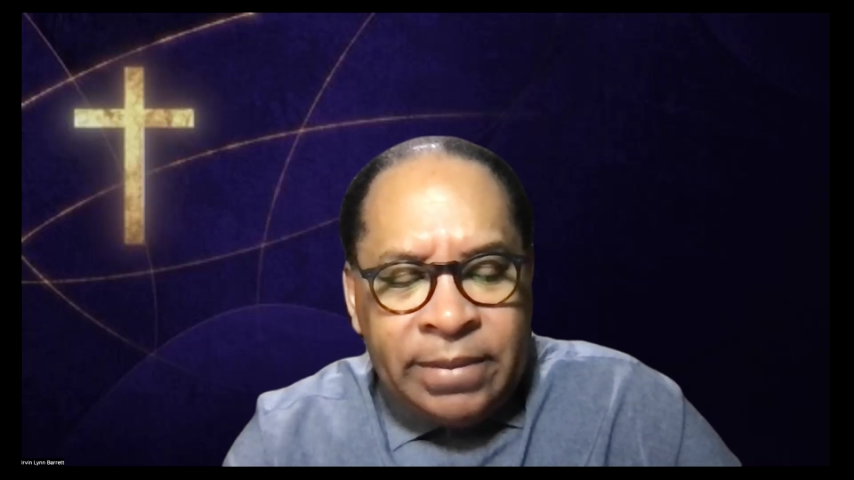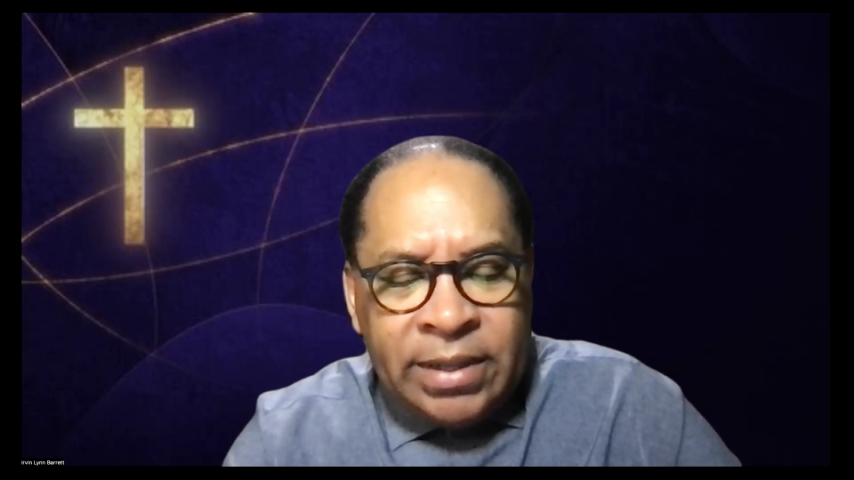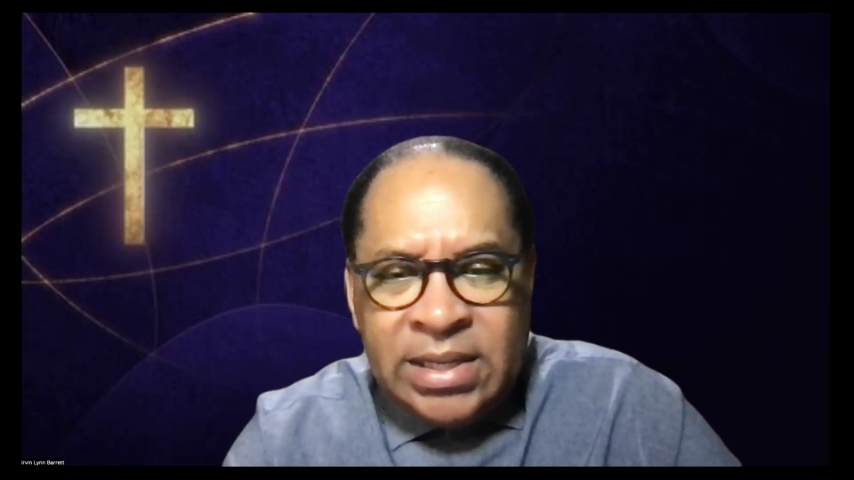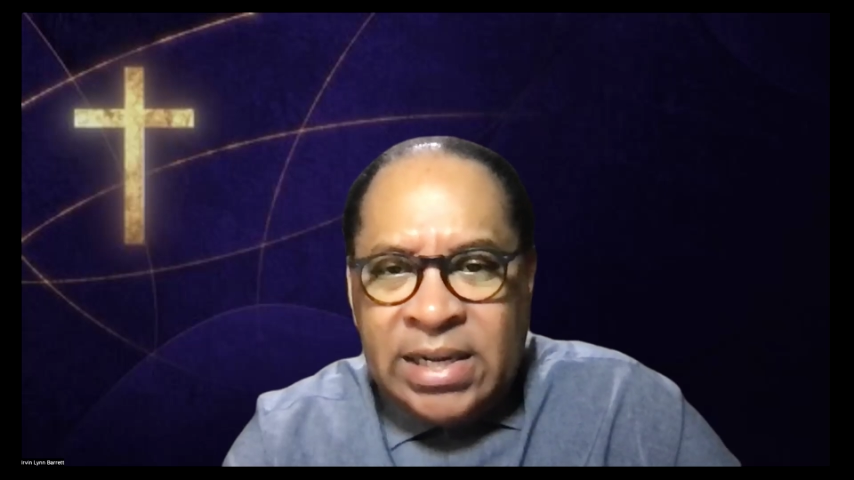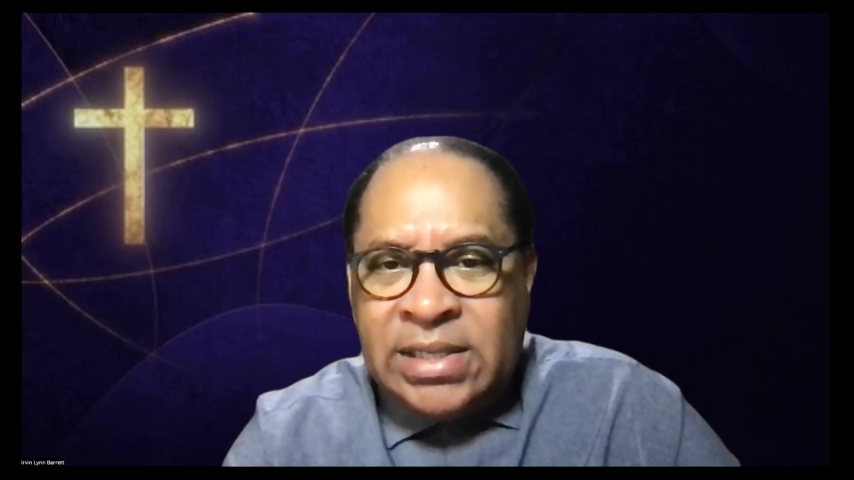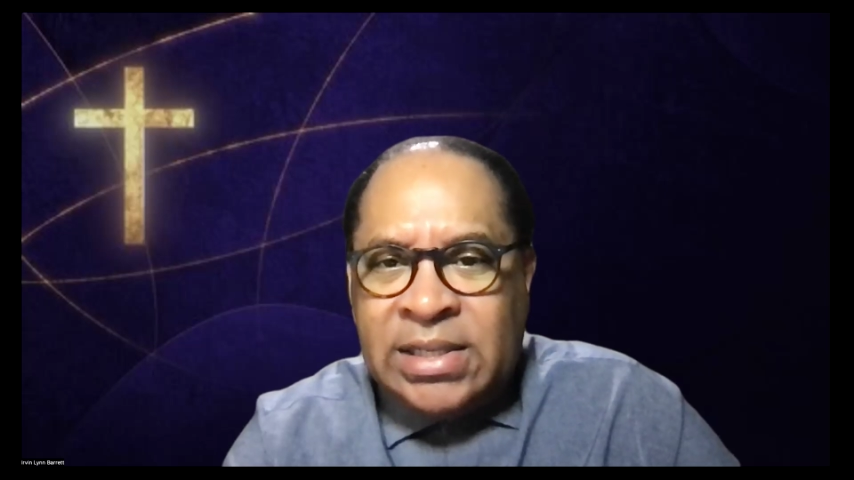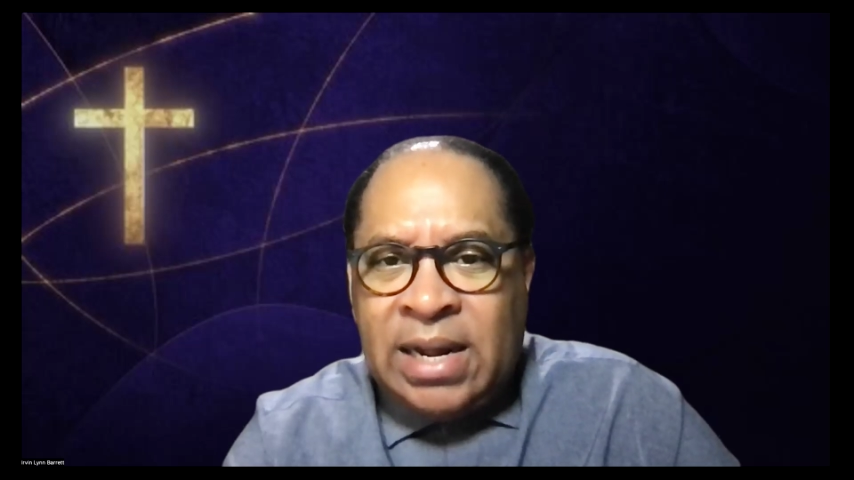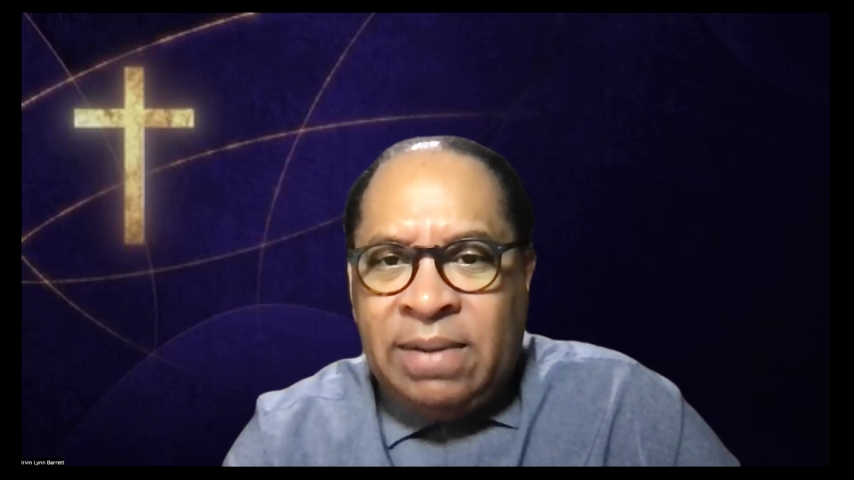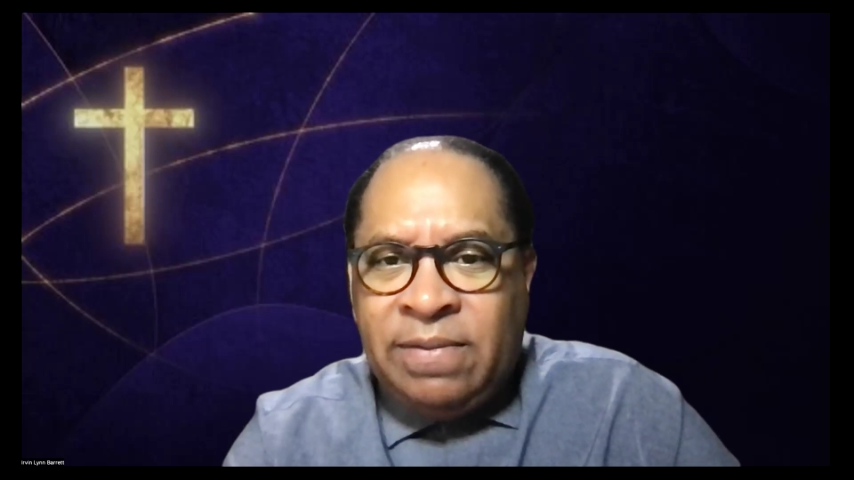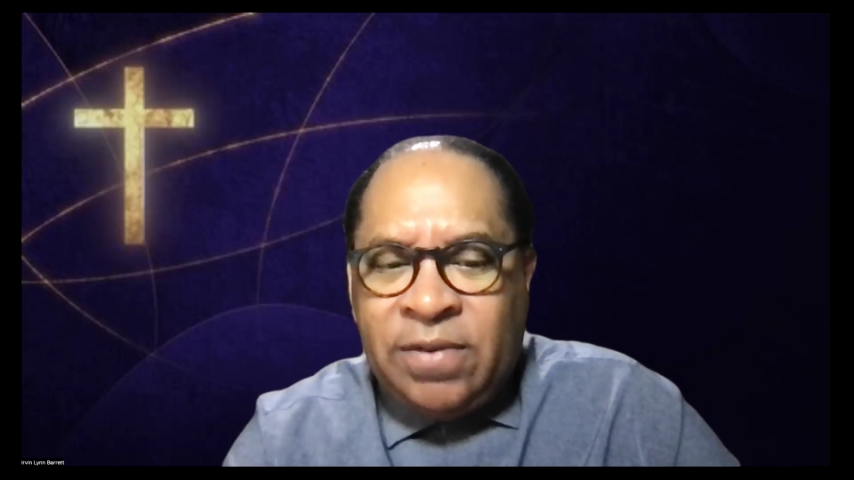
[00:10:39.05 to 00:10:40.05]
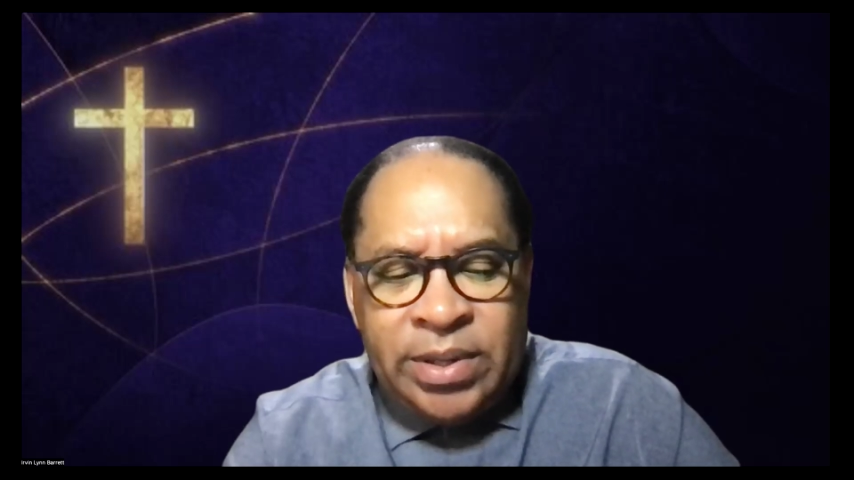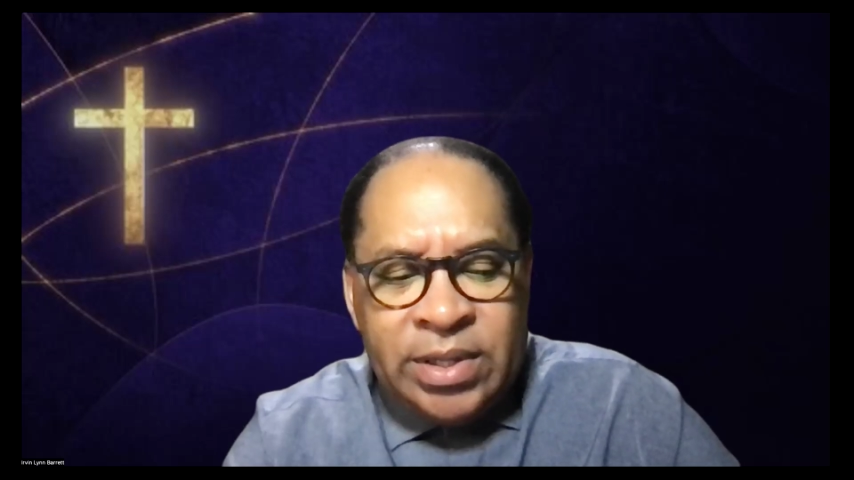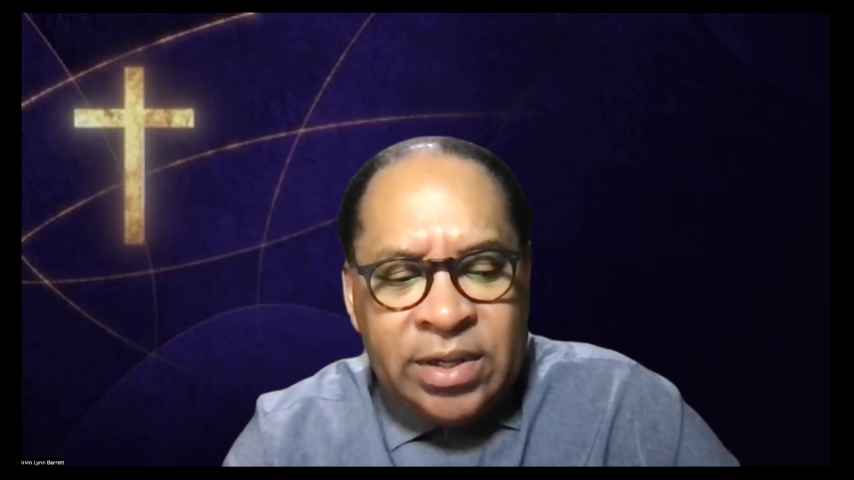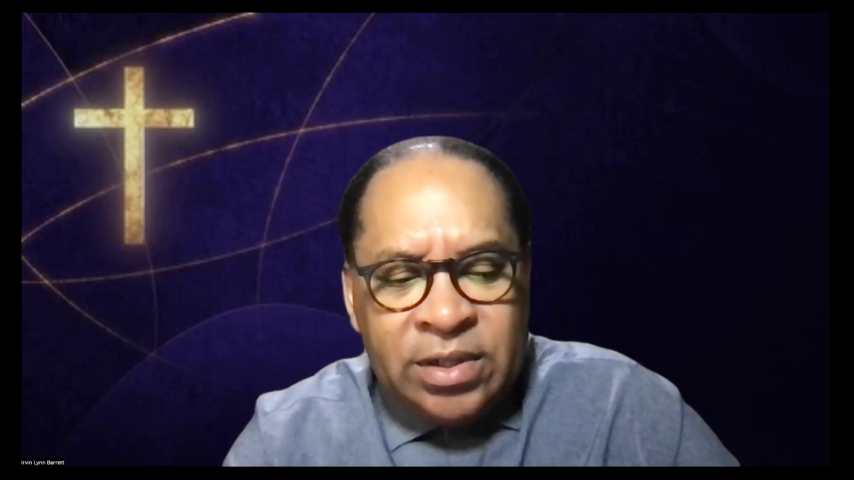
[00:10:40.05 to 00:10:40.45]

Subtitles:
It takes time for it to